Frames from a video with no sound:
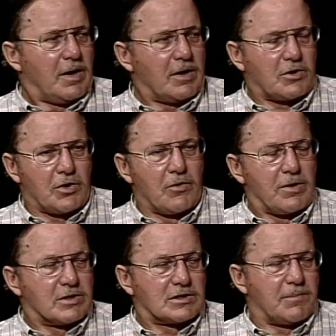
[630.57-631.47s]
and
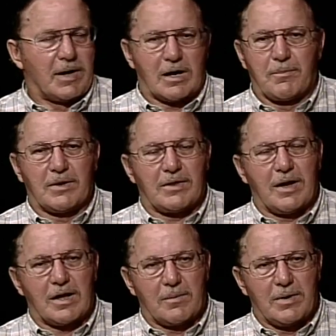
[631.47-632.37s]
curious about it, but they
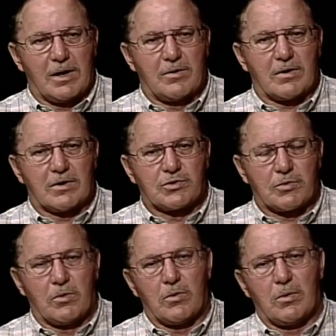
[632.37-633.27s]
got to be under
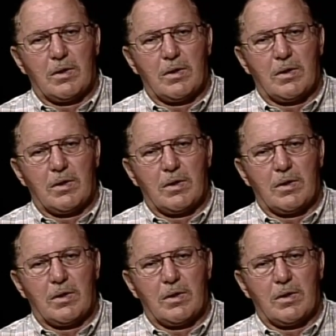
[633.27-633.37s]
control.